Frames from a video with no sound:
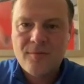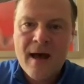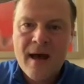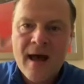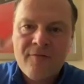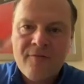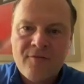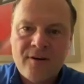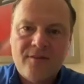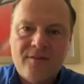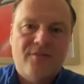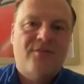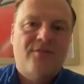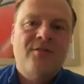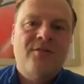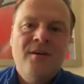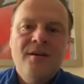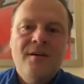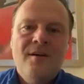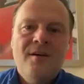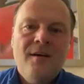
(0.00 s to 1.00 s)
Mavericks
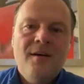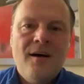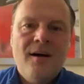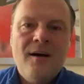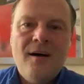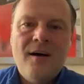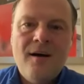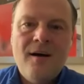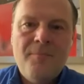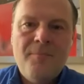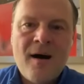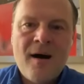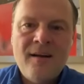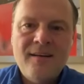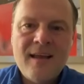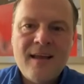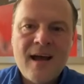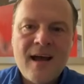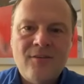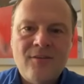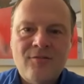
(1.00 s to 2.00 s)
uh,
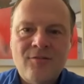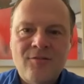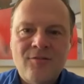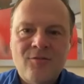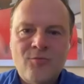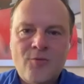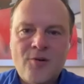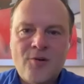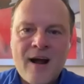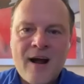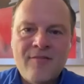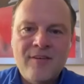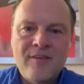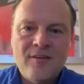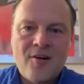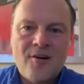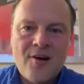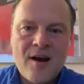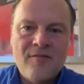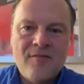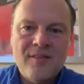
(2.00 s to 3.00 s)
podcasters are having
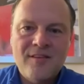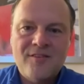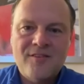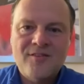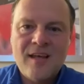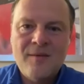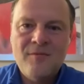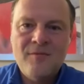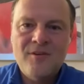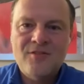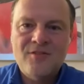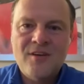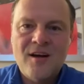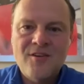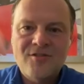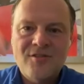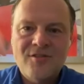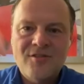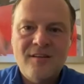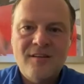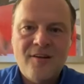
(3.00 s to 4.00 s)
are having the same
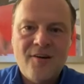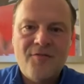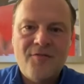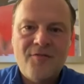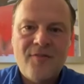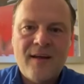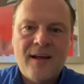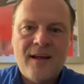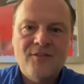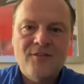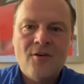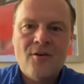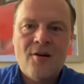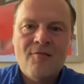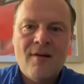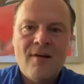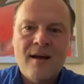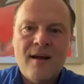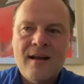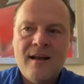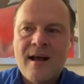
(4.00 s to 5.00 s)
discussion. Their fans are
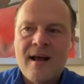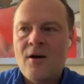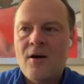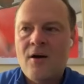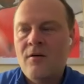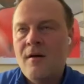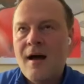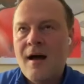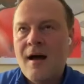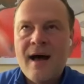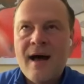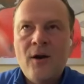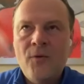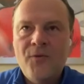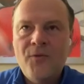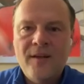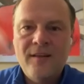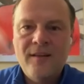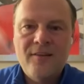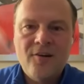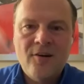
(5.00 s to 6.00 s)
right now. I don't
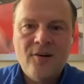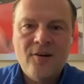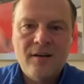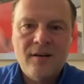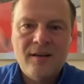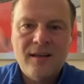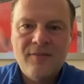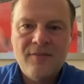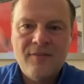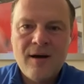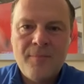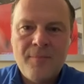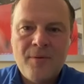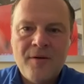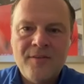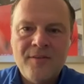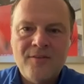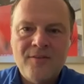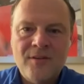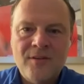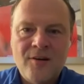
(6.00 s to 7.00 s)
think they're going to give up
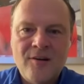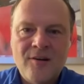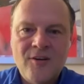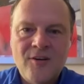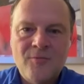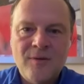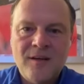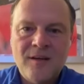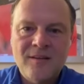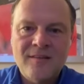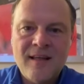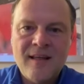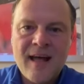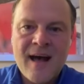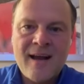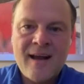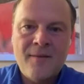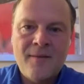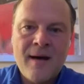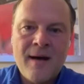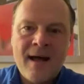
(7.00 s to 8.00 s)
on the series because they
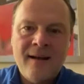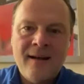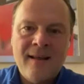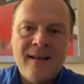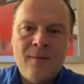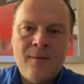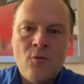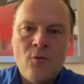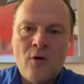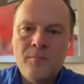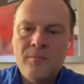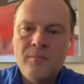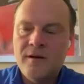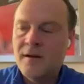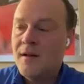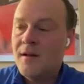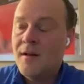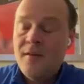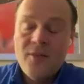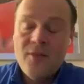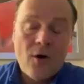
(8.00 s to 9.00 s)
had a bad game one, but
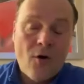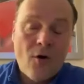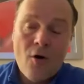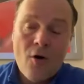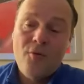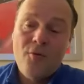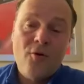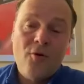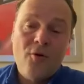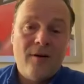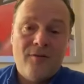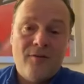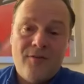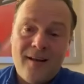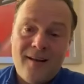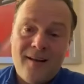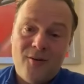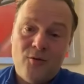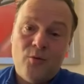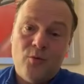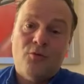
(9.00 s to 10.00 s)
the home court
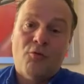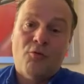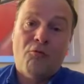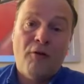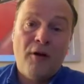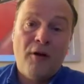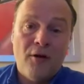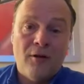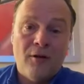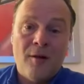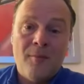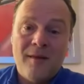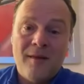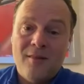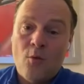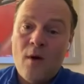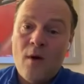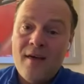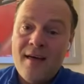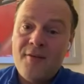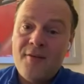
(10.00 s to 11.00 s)
advantage was real. I mean, the
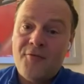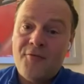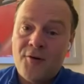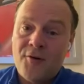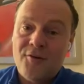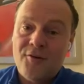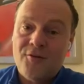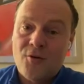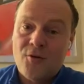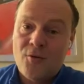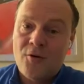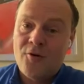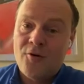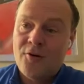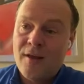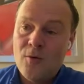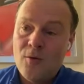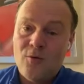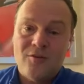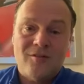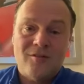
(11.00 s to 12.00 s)
way that first quarter
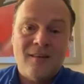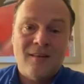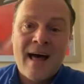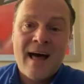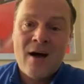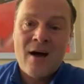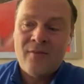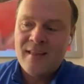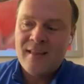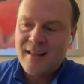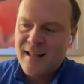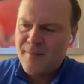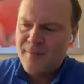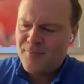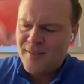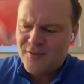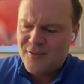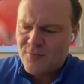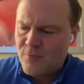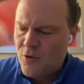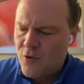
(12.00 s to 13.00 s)
it was loud. They
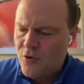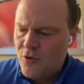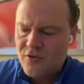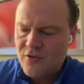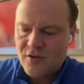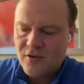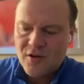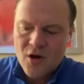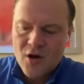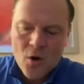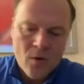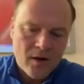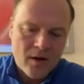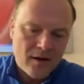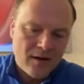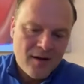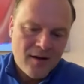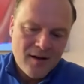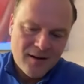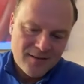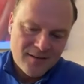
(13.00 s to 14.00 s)
kept this music
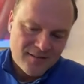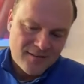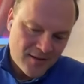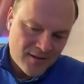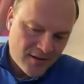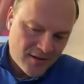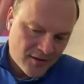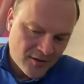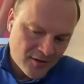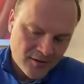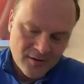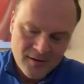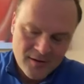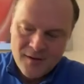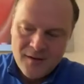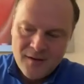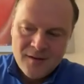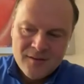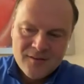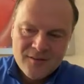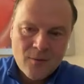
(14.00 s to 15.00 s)
going until
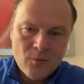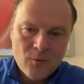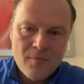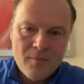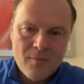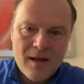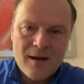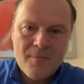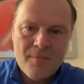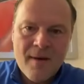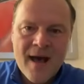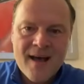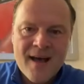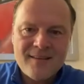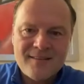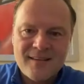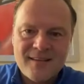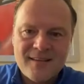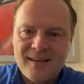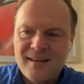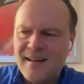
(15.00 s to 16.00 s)
someone made a
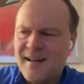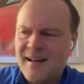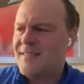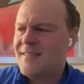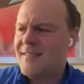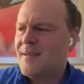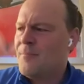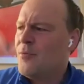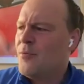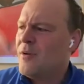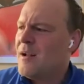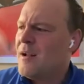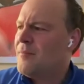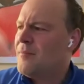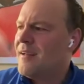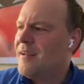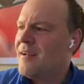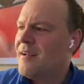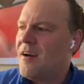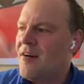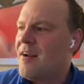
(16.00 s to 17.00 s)
basket, and at some point I'm
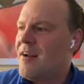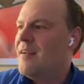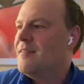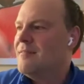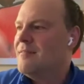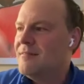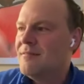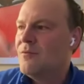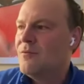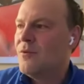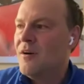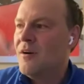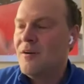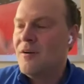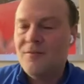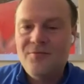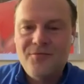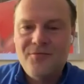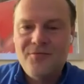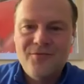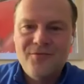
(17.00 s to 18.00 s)
like, all right,
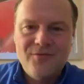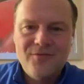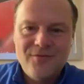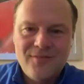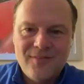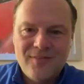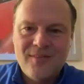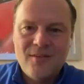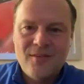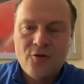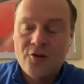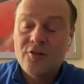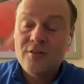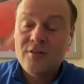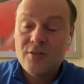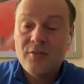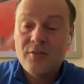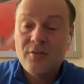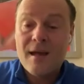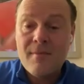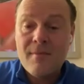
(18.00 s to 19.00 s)
well, or
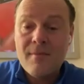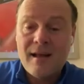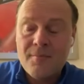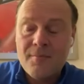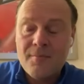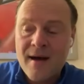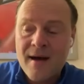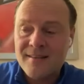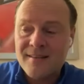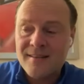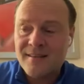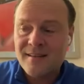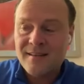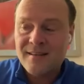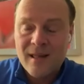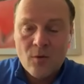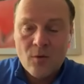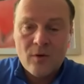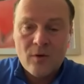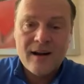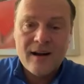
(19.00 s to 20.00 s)
until they made a basket,
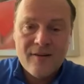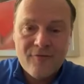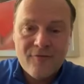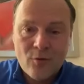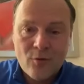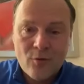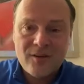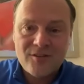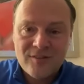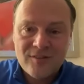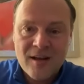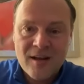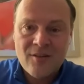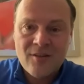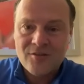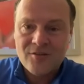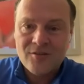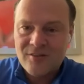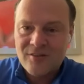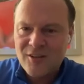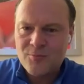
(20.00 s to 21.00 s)
they wanted everyone to stand on
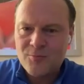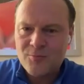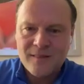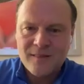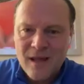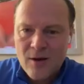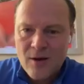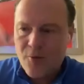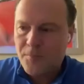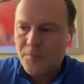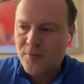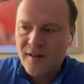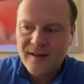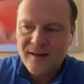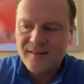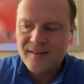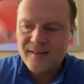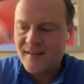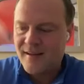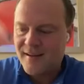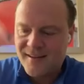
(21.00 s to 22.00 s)
their seats, but they were
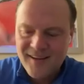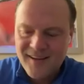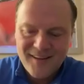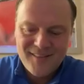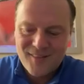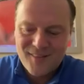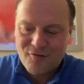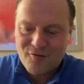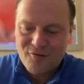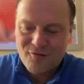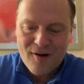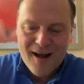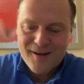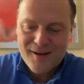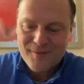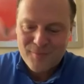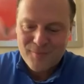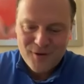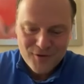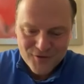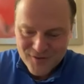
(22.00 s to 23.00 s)
playing like the
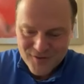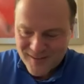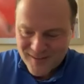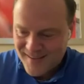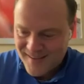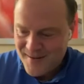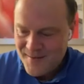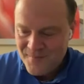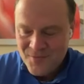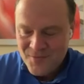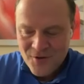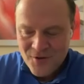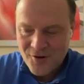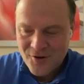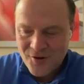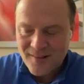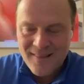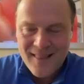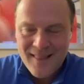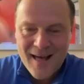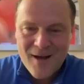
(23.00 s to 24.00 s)
rock music or
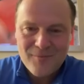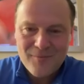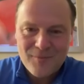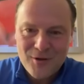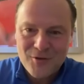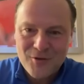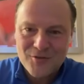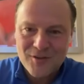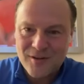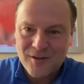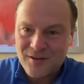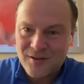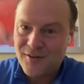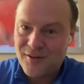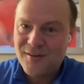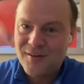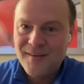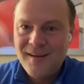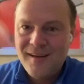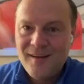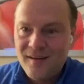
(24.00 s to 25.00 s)
the loud music
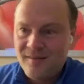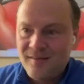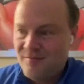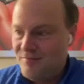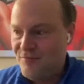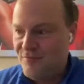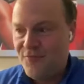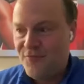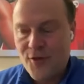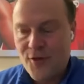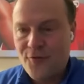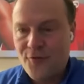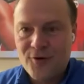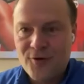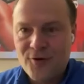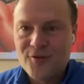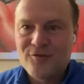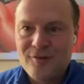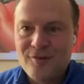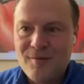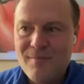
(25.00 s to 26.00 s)
for the
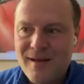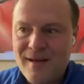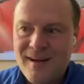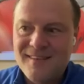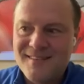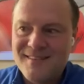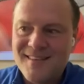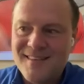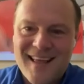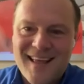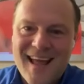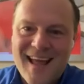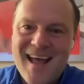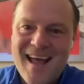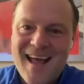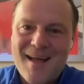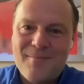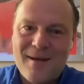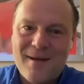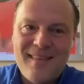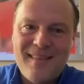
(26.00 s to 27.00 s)
first three minutes of the
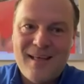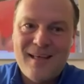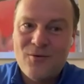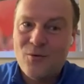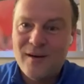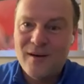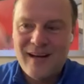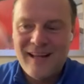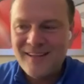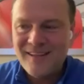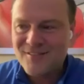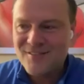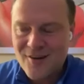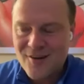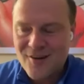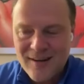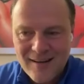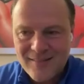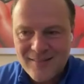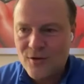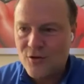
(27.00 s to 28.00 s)
game. And then when he
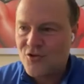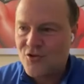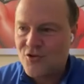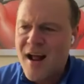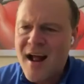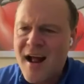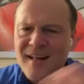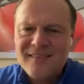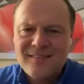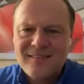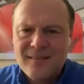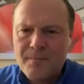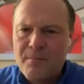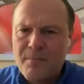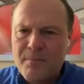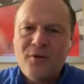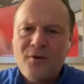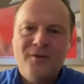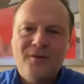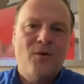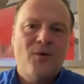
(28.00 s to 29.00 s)
started hitting those shots, the
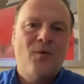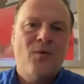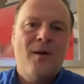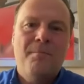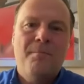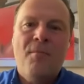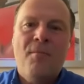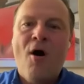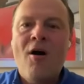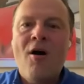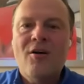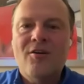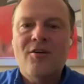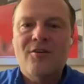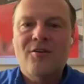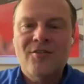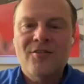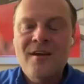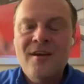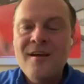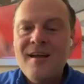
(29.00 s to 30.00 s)
building went
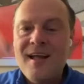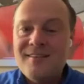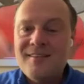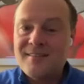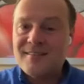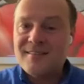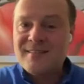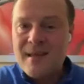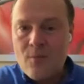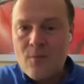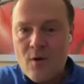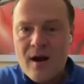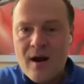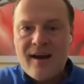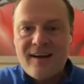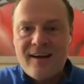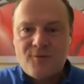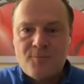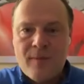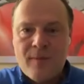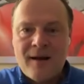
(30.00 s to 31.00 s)
bonkers. It's the same way
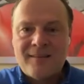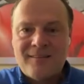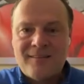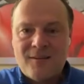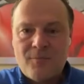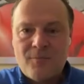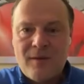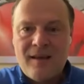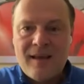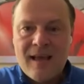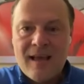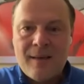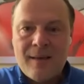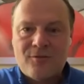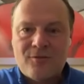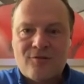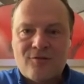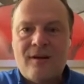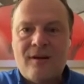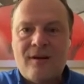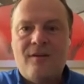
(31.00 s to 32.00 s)
I expected to be
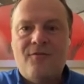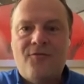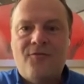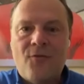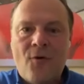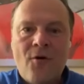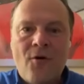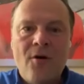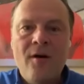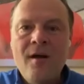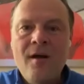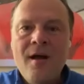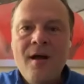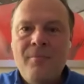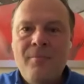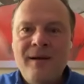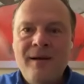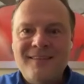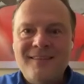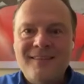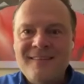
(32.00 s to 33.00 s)
games three and four,
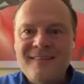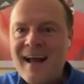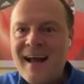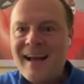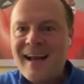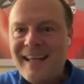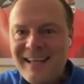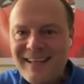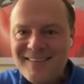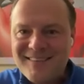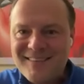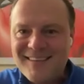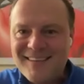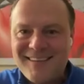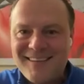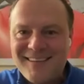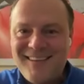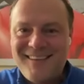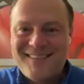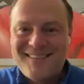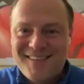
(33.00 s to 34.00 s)
but it's not easy